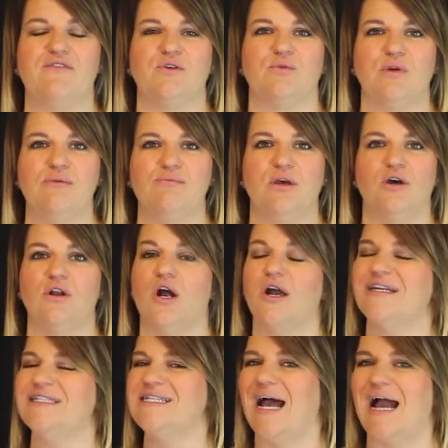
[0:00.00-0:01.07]
to rebuild our
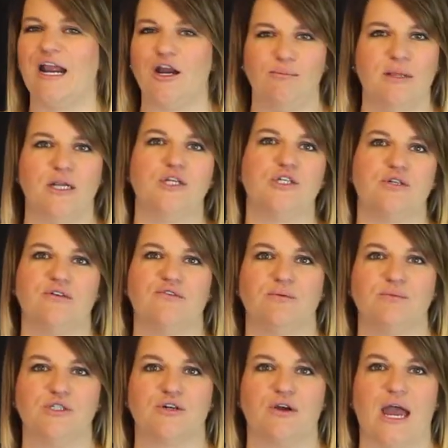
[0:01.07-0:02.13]
entire ministry
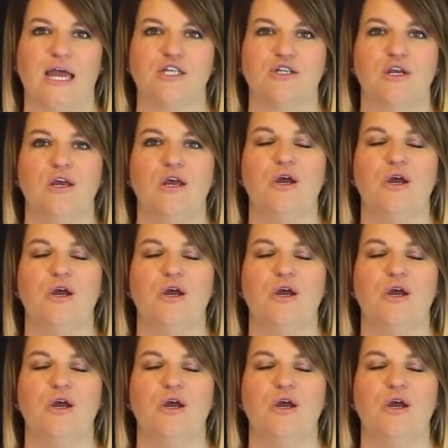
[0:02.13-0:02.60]
from scratch.